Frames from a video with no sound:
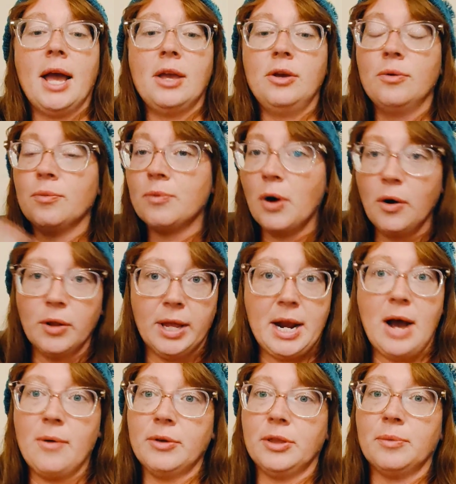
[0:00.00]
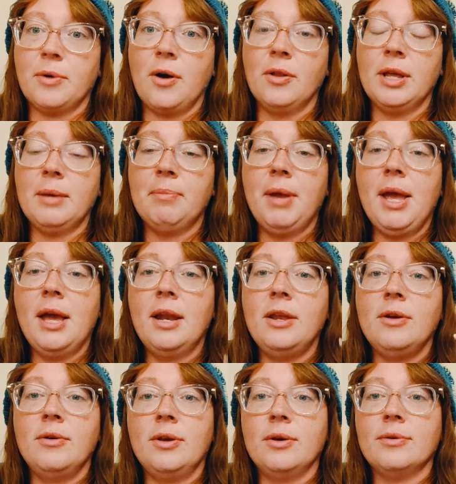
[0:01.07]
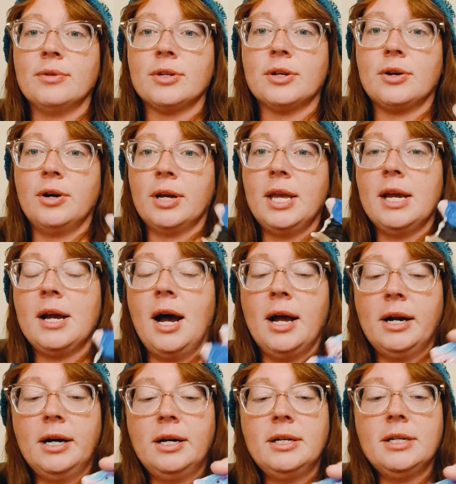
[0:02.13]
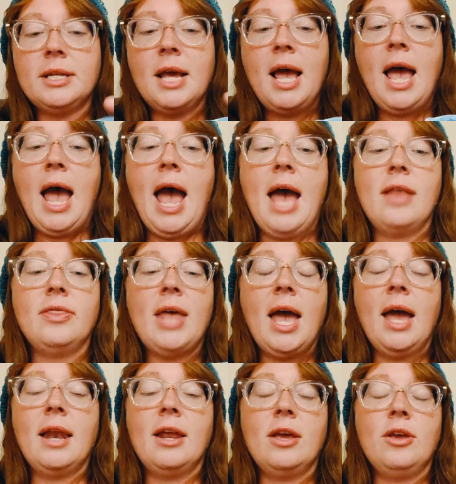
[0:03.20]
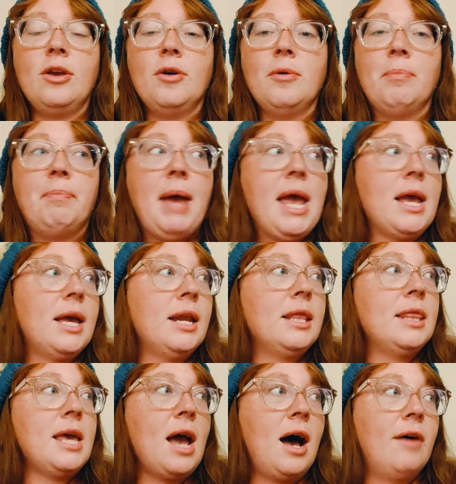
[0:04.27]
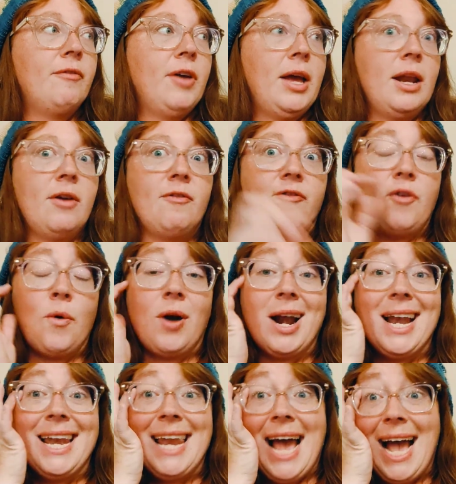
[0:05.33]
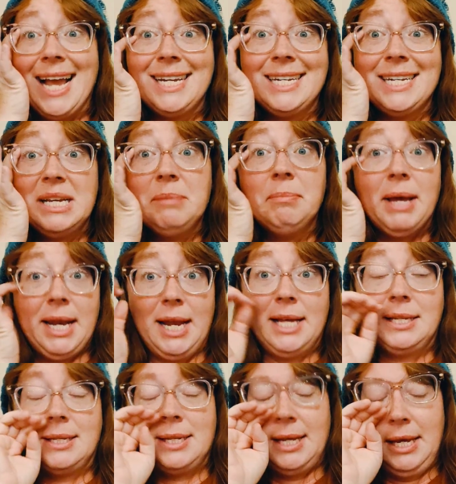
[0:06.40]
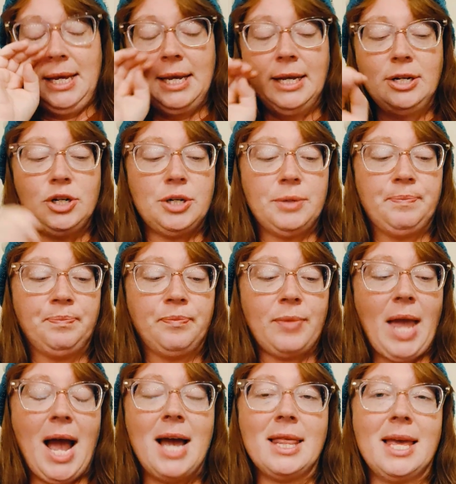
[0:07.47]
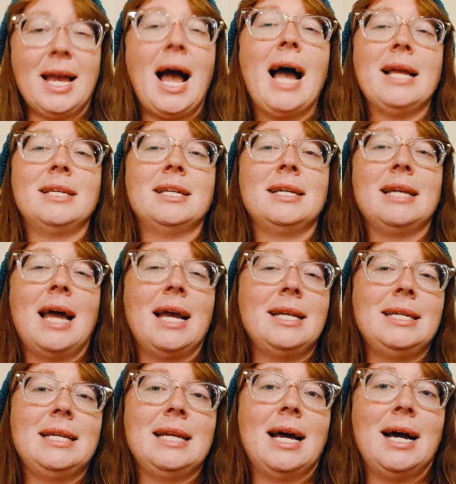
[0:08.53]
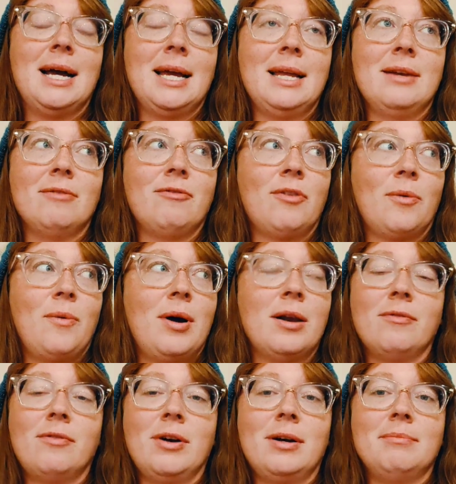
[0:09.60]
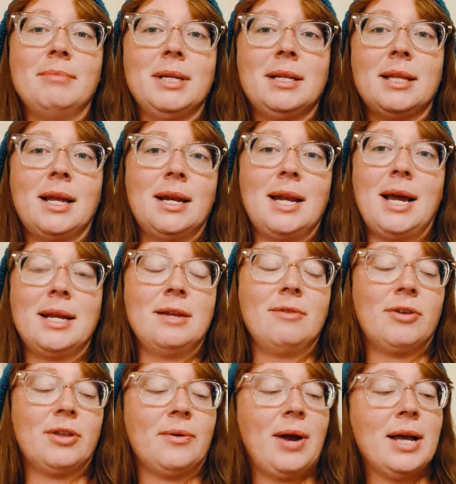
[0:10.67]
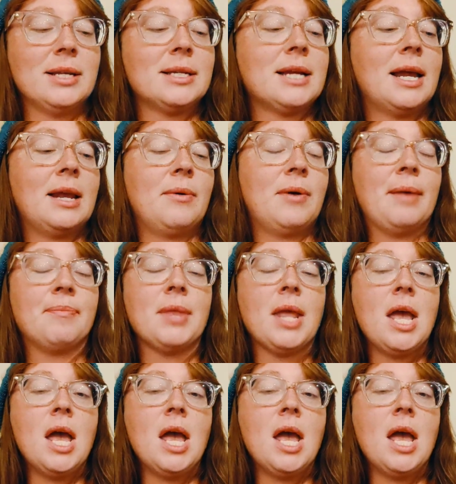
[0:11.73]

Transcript: You roll it out with a rolling pin, you use cookie cutters, and then you bake it in the oven for 90 minutes each. I think I did 99 for one of them and then 90 for the rest. Anyway,